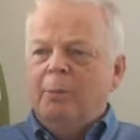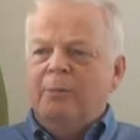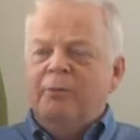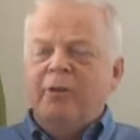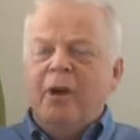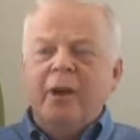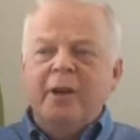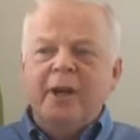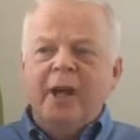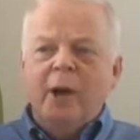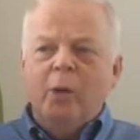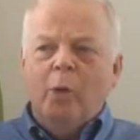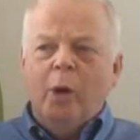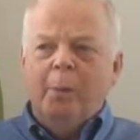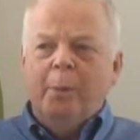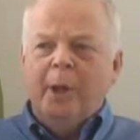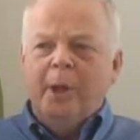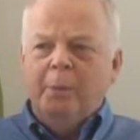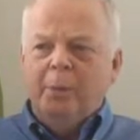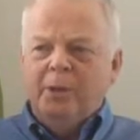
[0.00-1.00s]
Find out
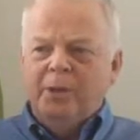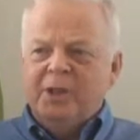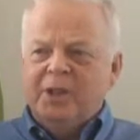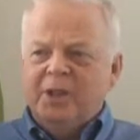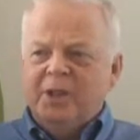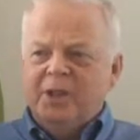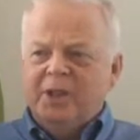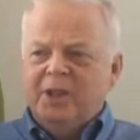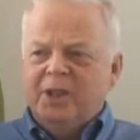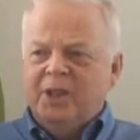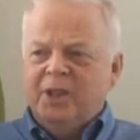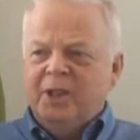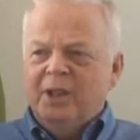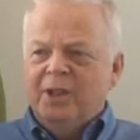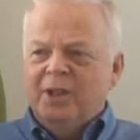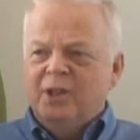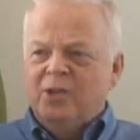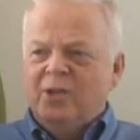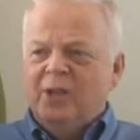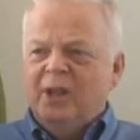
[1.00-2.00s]
what people's
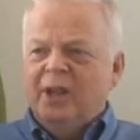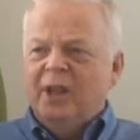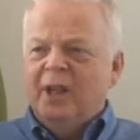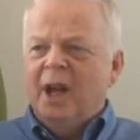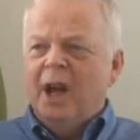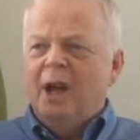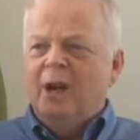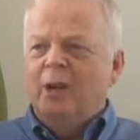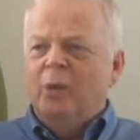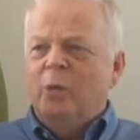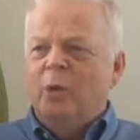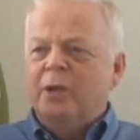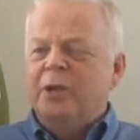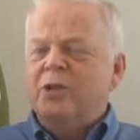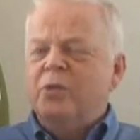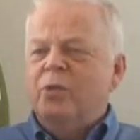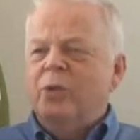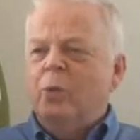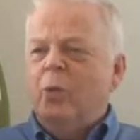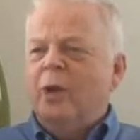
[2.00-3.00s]
concerns really are and
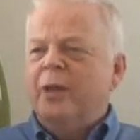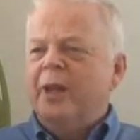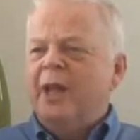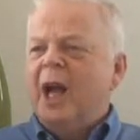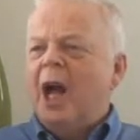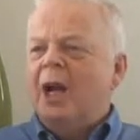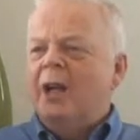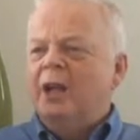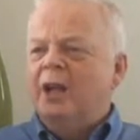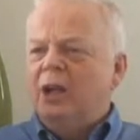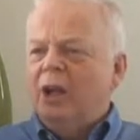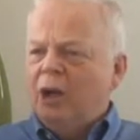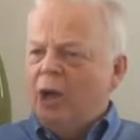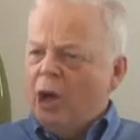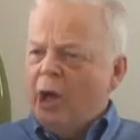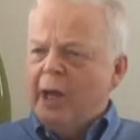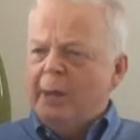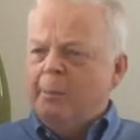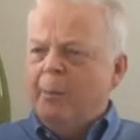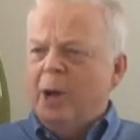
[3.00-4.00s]
what the
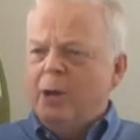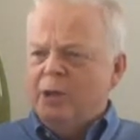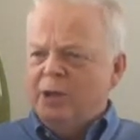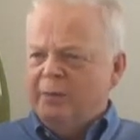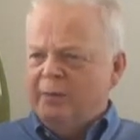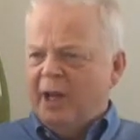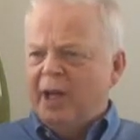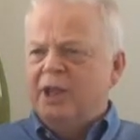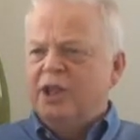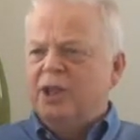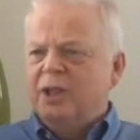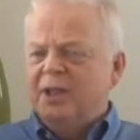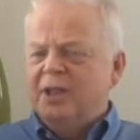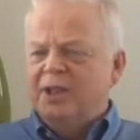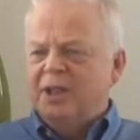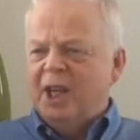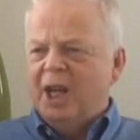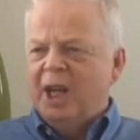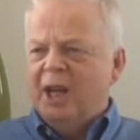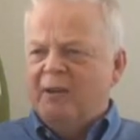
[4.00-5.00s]
underlying
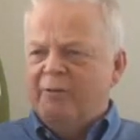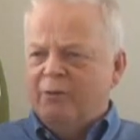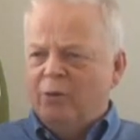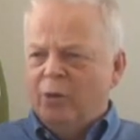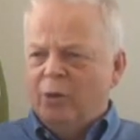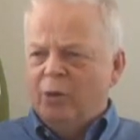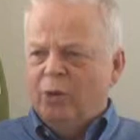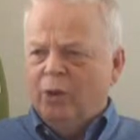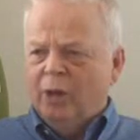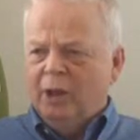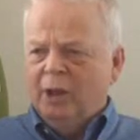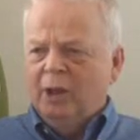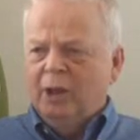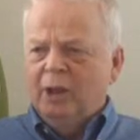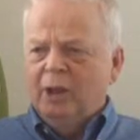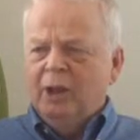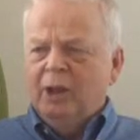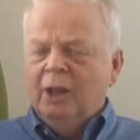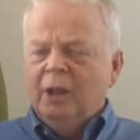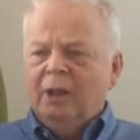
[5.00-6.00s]
motivations are for
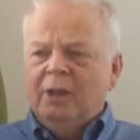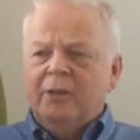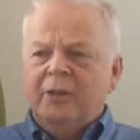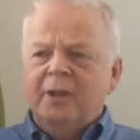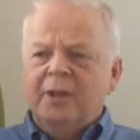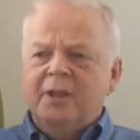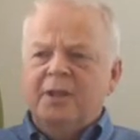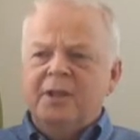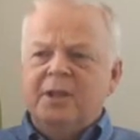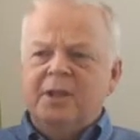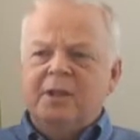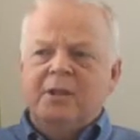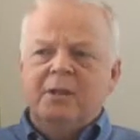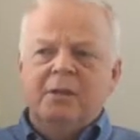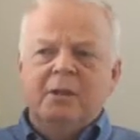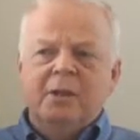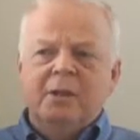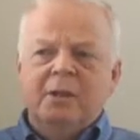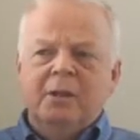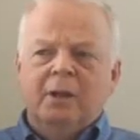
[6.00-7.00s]

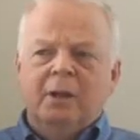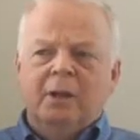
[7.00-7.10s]
this